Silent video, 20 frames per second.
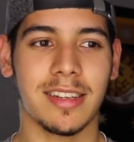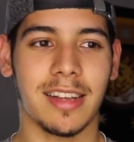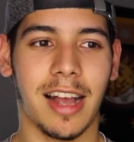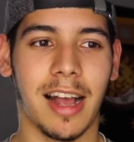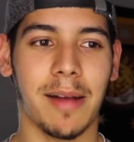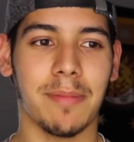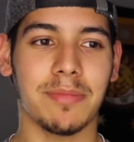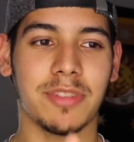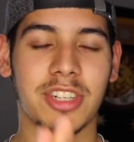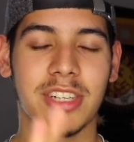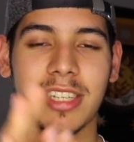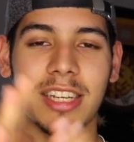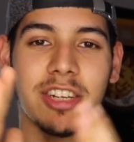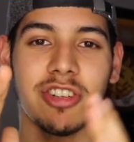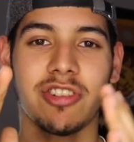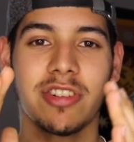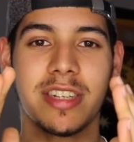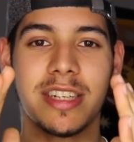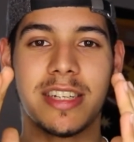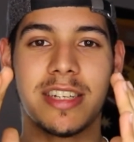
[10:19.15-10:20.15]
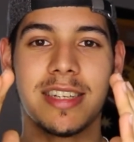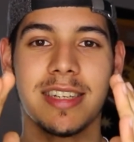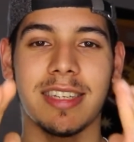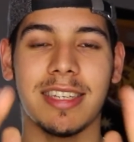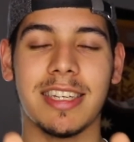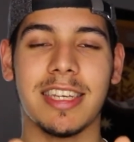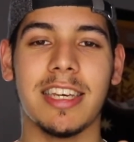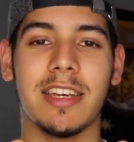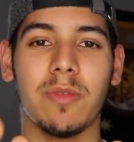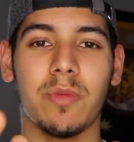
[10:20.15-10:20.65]
I'm just interested to
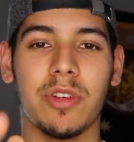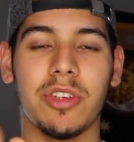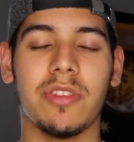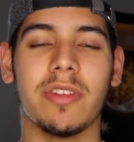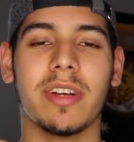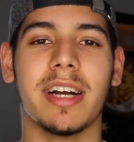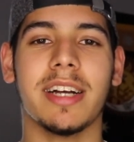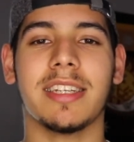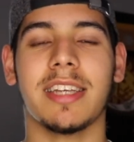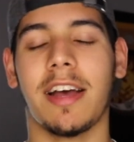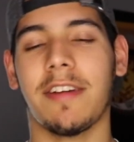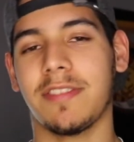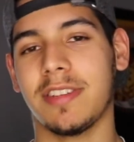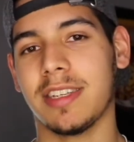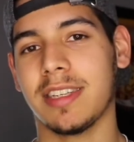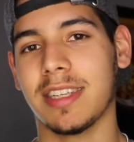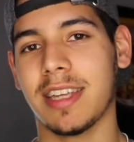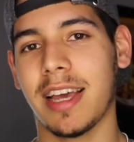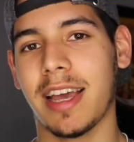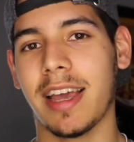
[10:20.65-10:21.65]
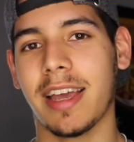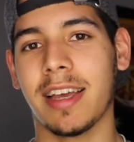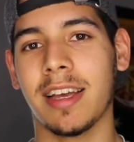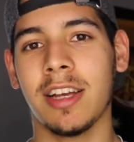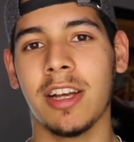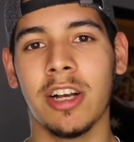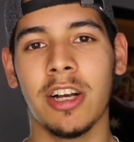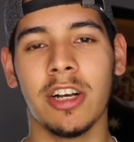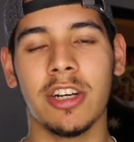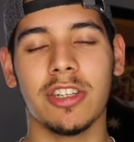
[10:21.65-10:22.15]
see what you guys have to say.
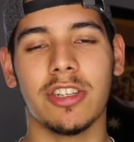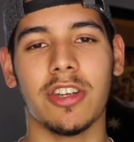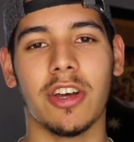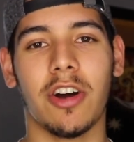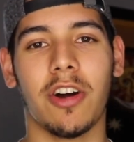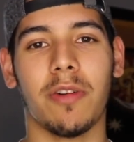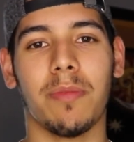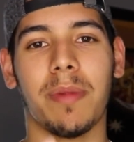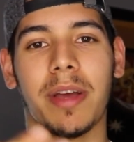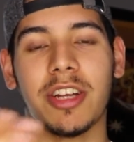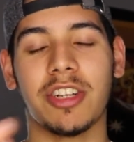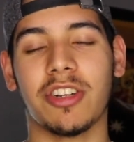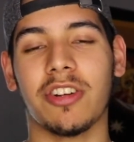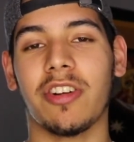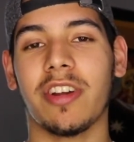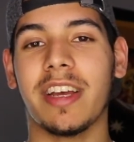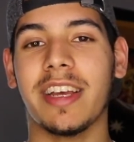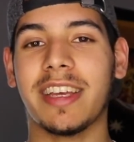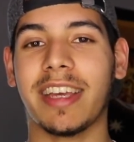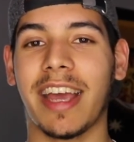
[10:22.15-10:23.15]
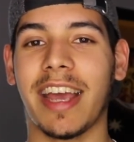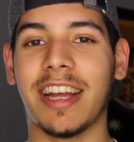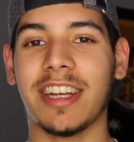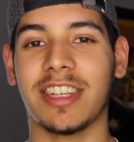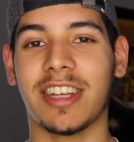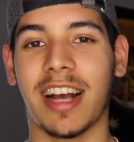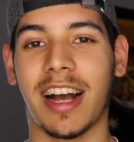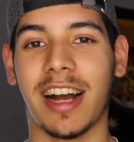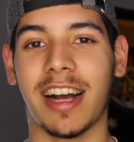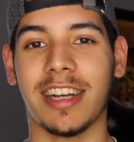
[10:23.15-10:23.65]
So make sure to
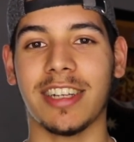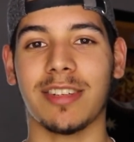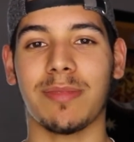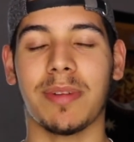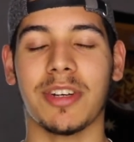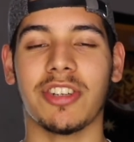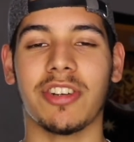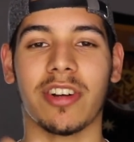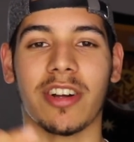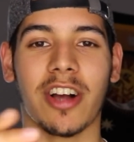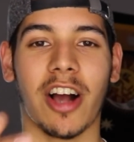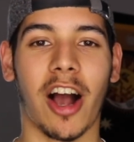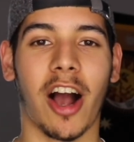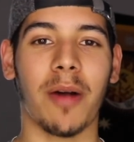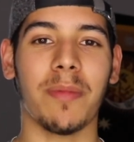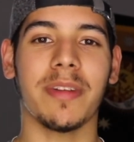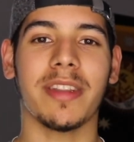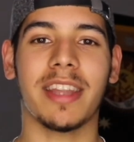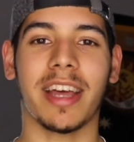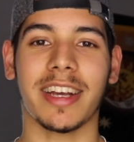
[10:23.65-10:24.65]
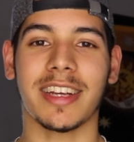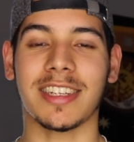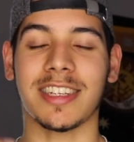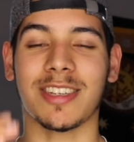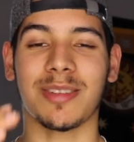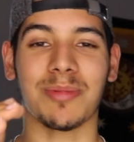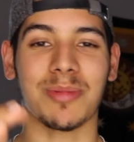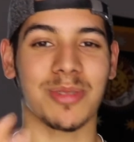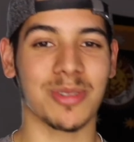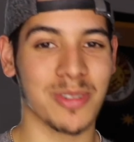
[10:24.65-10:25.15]
engage, guys. Make sure to comment, like, and
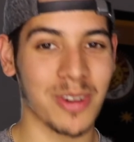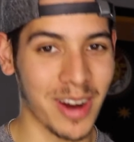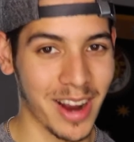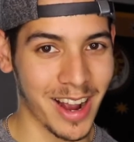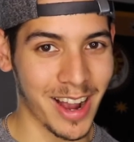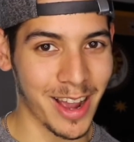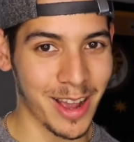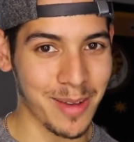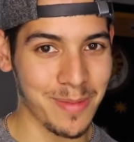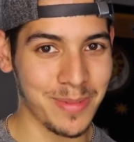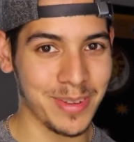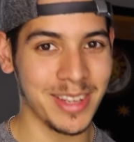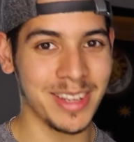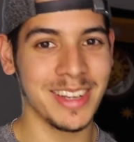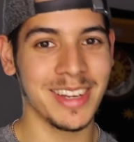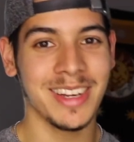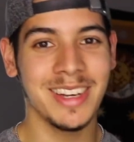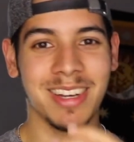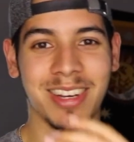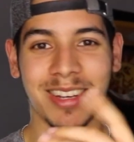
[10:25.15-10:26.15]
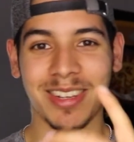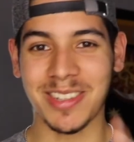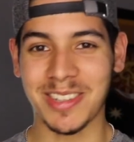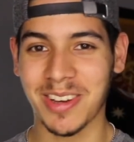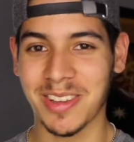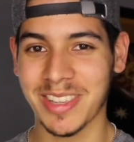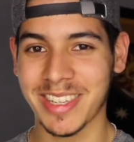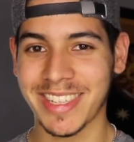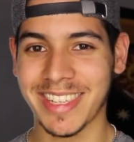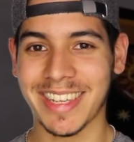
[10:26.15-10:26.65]
subscribe. You
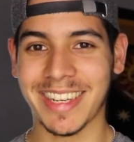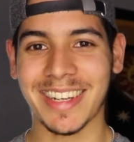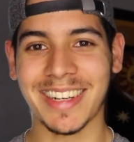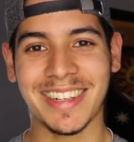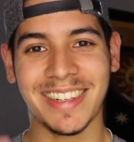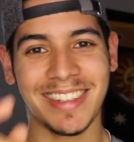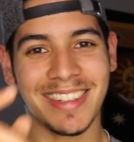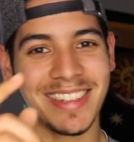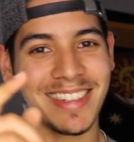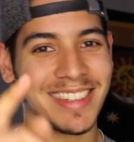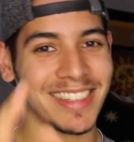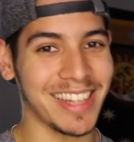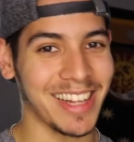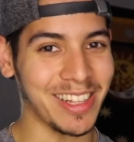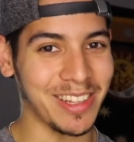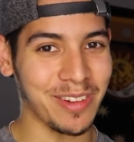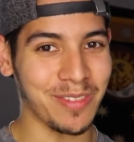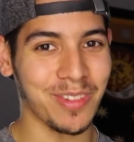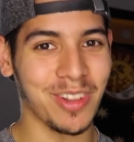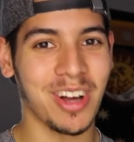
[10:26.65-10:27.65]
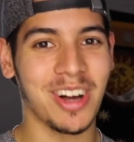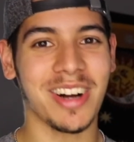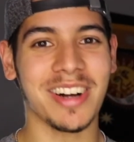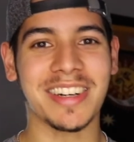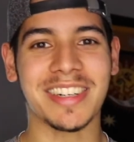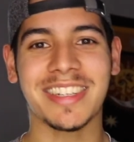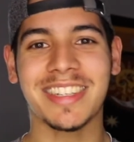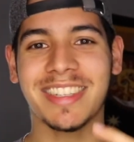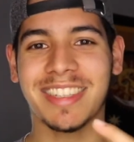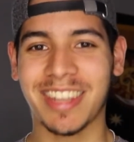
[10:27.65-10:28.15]
know the deal. Daily
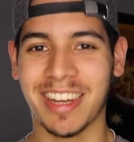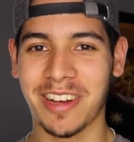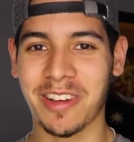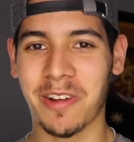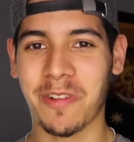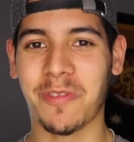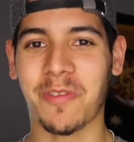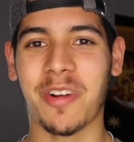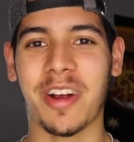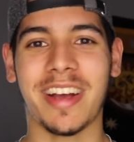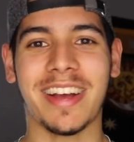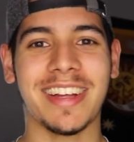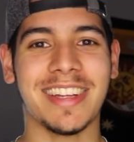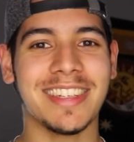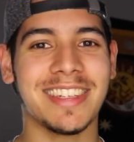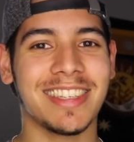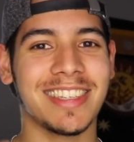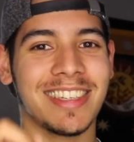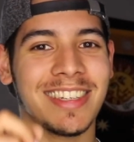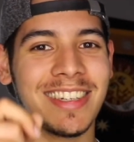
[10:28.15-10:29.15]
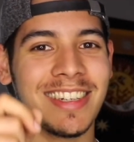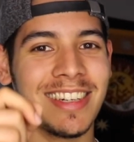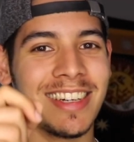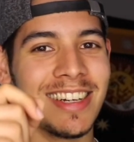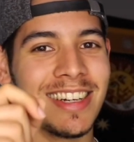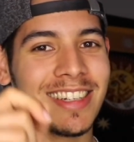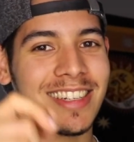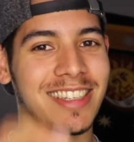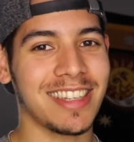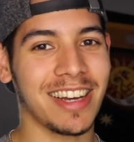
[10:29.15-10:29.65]
vlogs. Tell your friends.
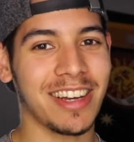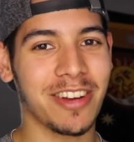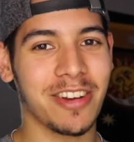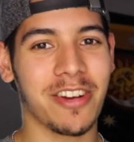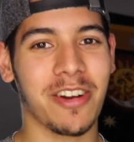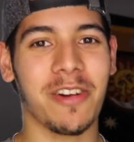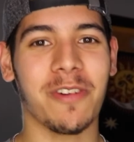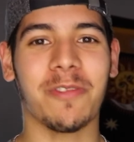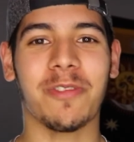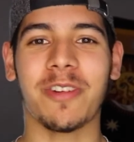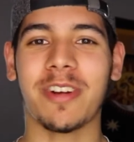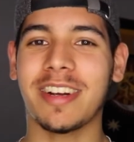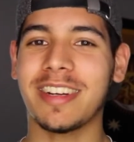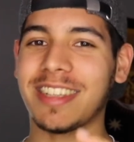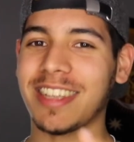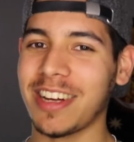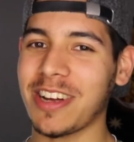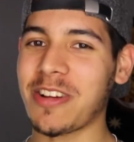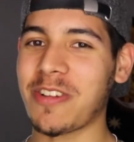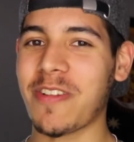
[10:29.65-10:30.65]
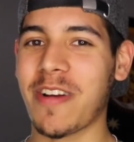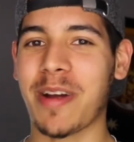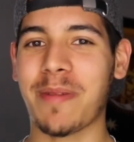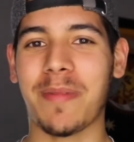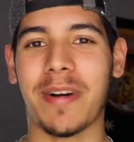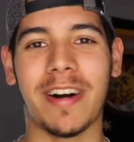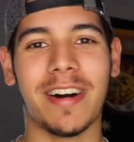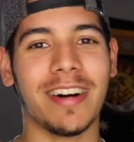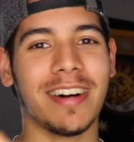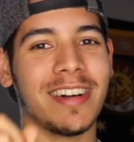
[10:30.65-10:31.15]
Tell your girlfriend. Tell your
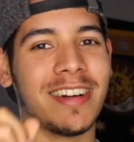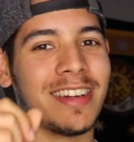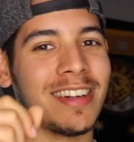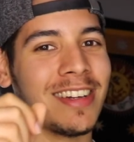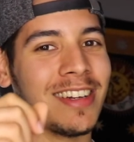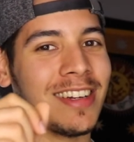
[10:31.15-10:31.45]
grandma.